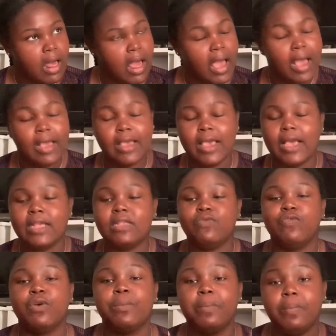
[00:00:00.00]
I guess
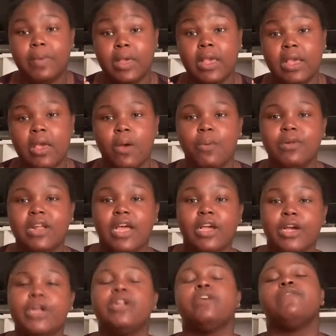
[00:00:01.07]
for me, when I
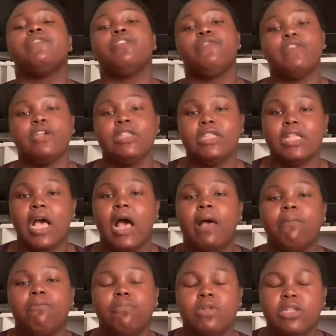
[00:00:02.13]
heard it for the first
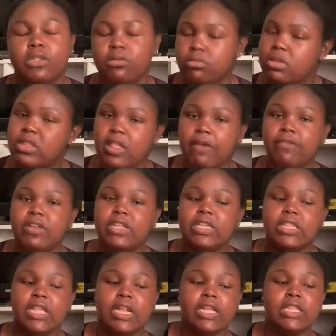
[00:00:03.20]
time, when Stephanie
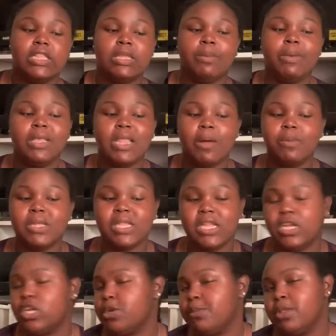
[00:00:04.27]
said it, to me that was
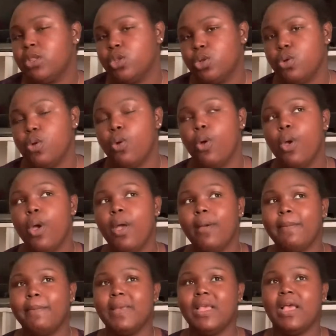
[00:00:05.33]
detrimental,
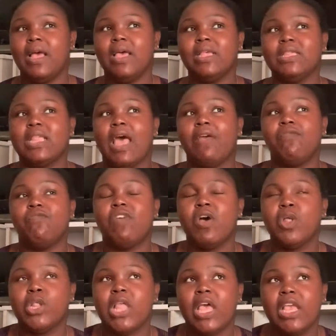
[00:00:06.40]
because I
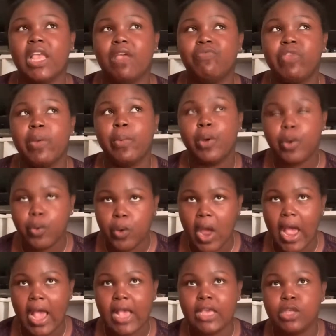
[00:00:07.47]
felt like if they were
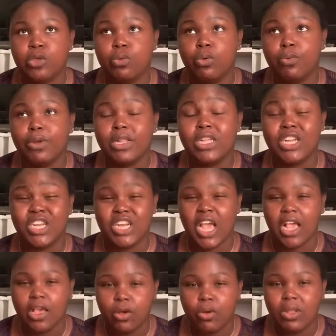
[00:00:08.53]
crying and you were really
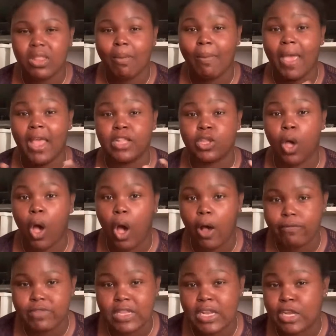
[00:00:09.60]
checking on them as
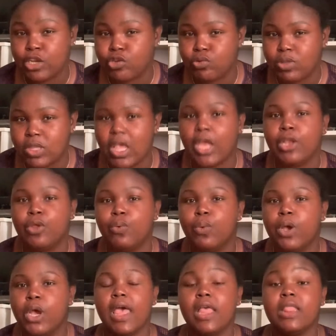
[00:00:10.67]
often as you said you
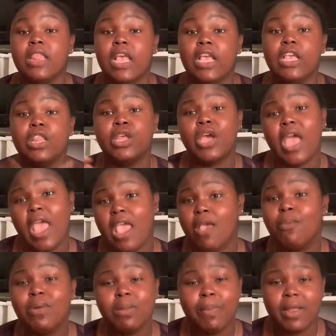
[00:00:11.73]
were, they either A,
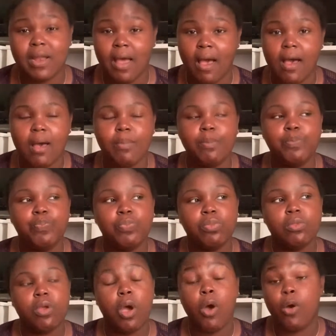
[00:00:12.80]
would have been up
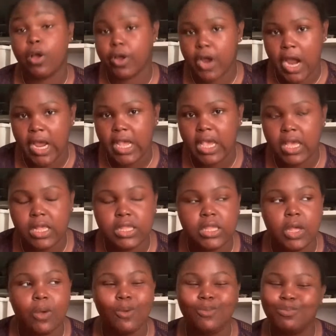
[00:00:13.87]
or crying.
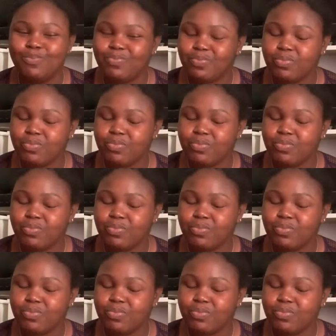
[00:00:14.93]
So,